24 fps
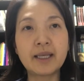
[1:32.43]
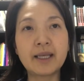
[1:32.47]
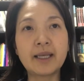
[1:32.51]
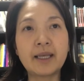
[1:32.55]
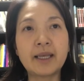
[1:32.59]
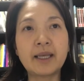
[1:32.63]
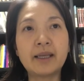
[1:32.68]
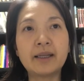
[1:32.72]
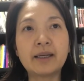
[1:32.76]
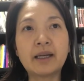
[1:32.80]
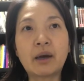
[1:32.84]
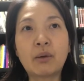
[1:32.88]

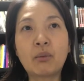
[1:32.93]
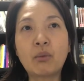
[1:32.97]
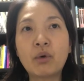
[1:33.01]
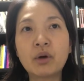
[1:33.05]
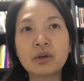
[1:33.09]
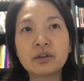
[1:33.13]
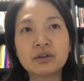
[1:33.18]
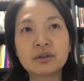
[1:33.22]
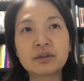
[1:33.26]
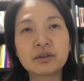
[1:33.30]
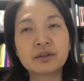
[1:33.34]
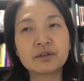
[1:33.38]
and I
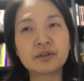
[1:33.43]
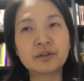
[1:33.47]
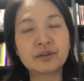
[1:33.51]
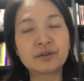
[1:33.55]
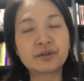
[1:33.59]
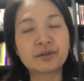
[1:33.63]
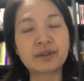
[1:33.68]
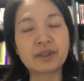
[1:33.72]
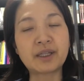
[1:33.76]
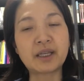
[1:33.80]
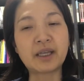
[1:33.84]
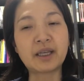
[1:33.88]
want you to
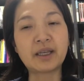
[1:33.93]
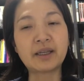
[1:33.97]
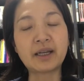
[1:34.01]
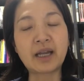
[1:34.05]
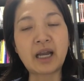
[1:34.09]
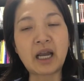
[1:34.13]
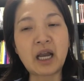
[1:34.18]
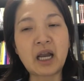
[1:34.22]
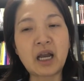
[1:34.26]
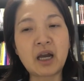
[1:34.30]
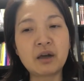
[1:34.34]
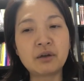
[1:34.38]
understand
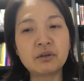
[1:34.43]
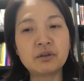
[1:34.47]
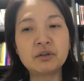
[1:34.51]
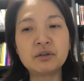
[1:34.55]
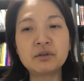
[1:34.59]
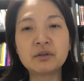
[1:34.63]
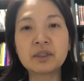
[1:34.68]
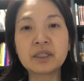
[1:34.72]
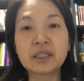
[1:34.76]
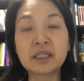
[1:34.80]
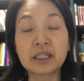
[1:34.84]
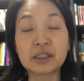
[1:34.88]
how
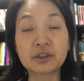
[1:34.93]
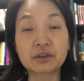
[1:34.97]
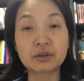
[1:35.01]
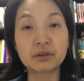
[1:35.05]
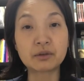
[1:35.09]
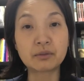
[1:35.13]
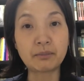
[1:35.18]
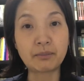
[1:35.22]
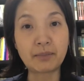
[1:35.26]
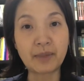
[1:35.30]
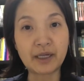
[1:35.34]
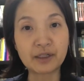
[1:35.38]
you can
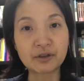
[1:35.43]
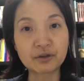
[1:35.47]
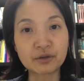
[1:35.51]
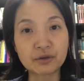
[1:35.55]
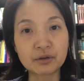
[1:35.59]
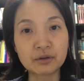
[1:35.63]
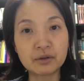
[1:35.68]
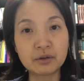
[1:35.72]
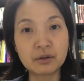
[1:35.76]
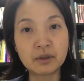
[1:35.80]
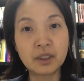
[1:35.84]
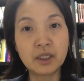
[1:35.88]
actually
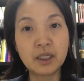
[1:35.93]
measure